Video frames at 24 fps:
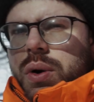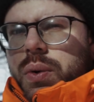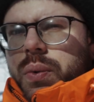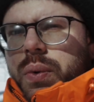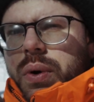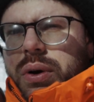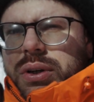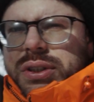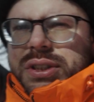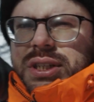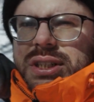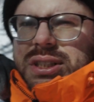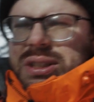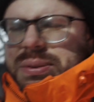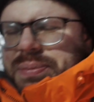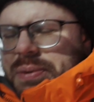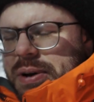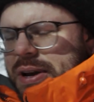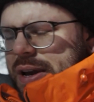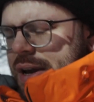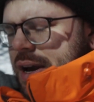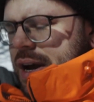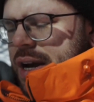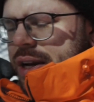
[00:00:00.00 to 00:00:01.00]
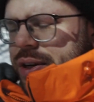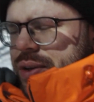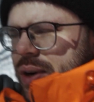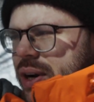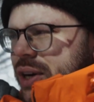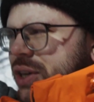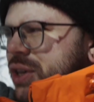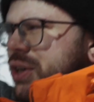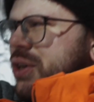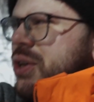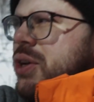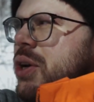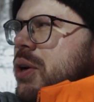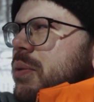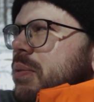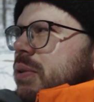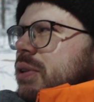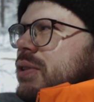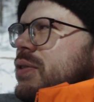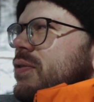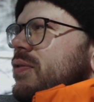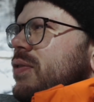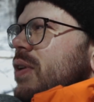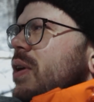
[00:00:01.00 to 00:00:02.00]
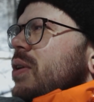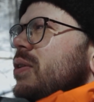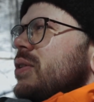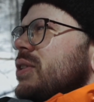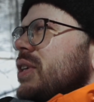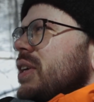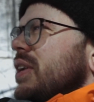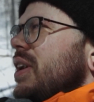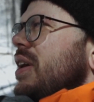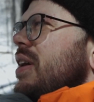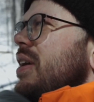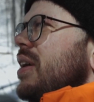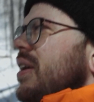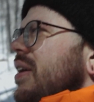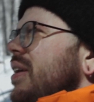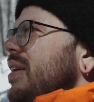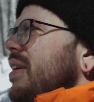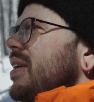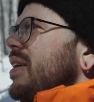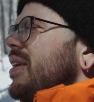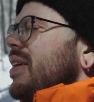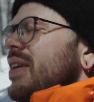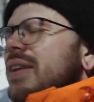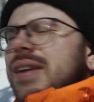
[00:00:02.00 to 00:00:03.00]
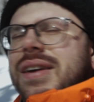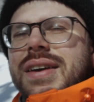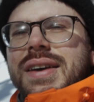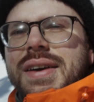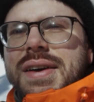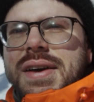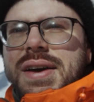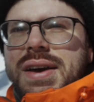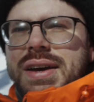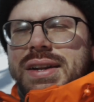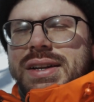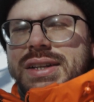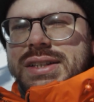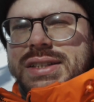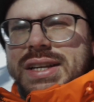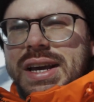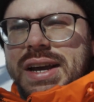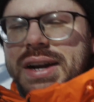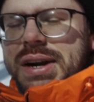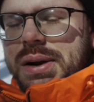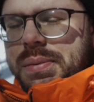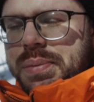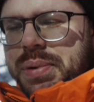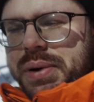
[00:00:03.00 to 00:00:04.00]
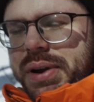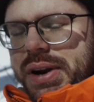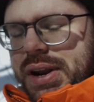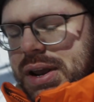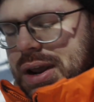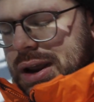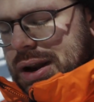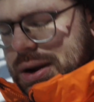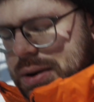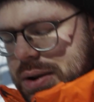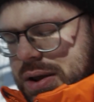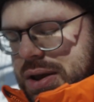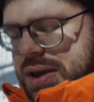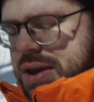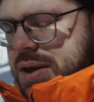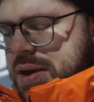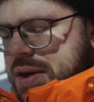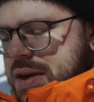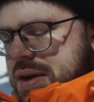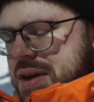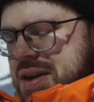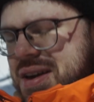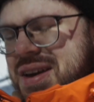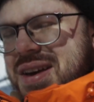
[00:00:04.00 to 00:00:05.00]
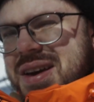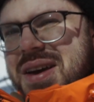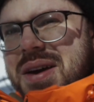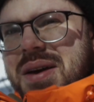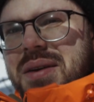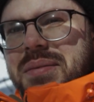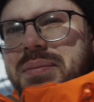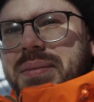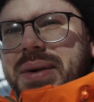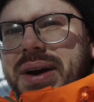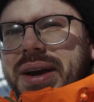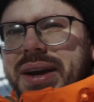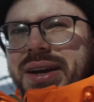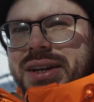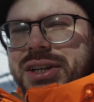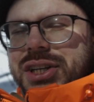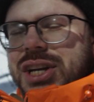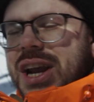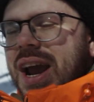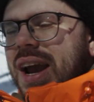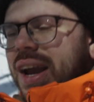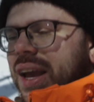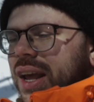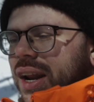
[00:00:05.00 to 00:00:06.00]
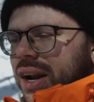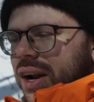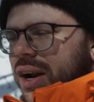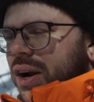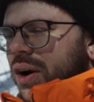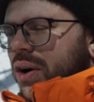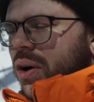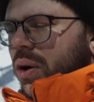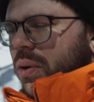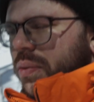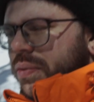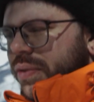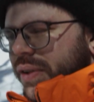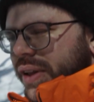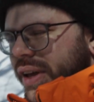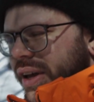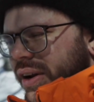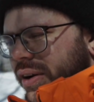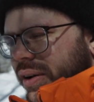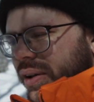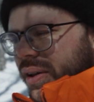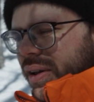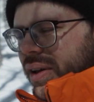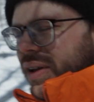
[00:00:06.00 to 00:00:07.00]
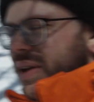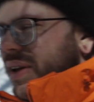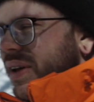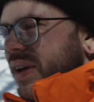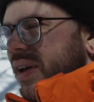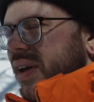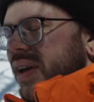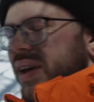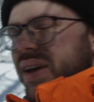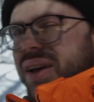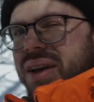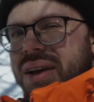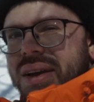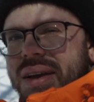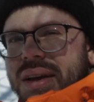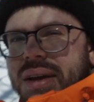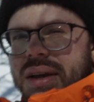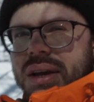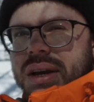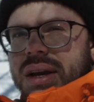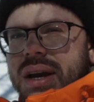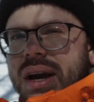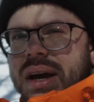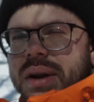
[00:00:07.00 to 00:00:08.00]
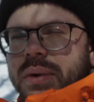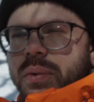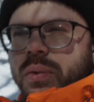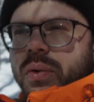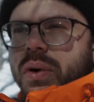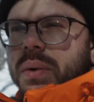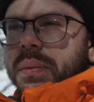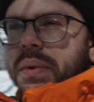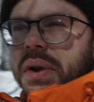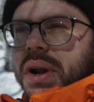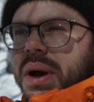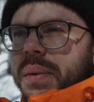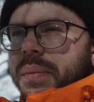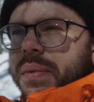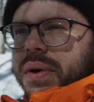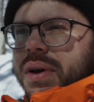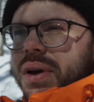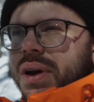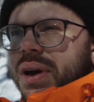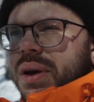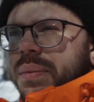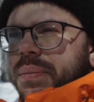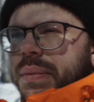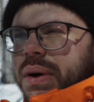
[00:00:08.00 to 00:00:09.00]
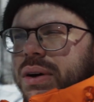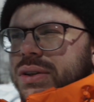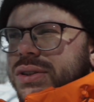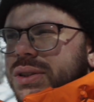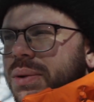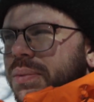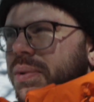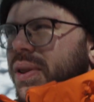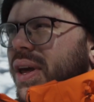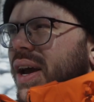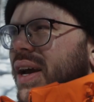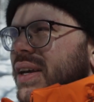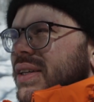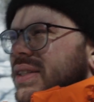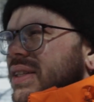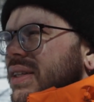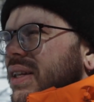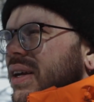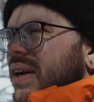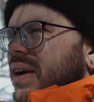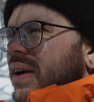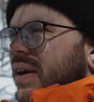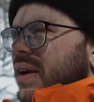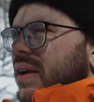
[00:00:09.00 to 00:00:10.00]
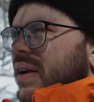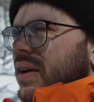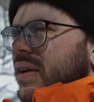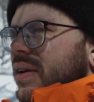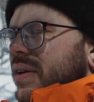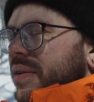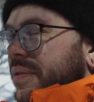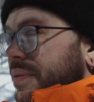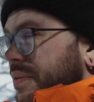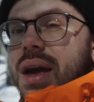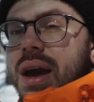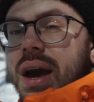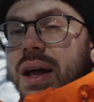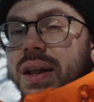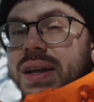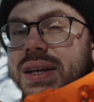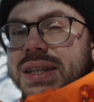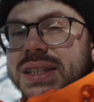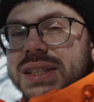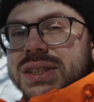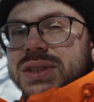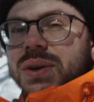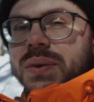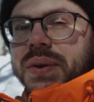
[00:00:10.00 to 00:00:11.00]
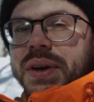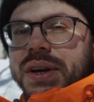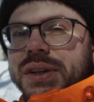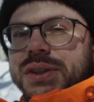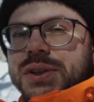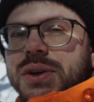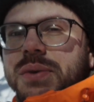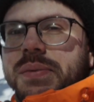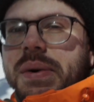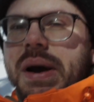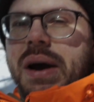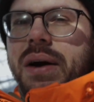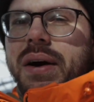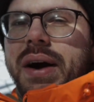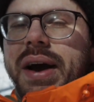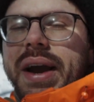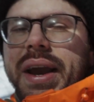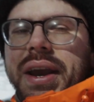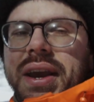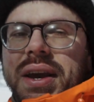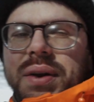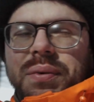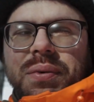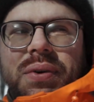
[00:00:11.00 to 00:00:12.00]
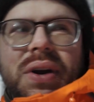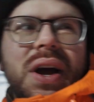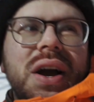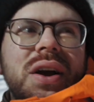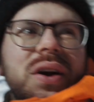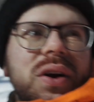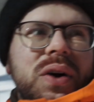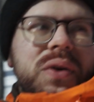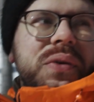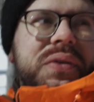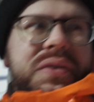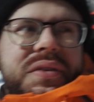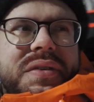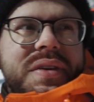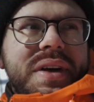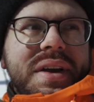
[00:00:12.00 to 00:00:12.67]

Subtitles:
Well, since my hydration tube is frozen, decided to put it in my jacket here. Hopefully it'll kind of warm it up, melt some of the ice in there. At least it's only a 2-mile hike and we're not going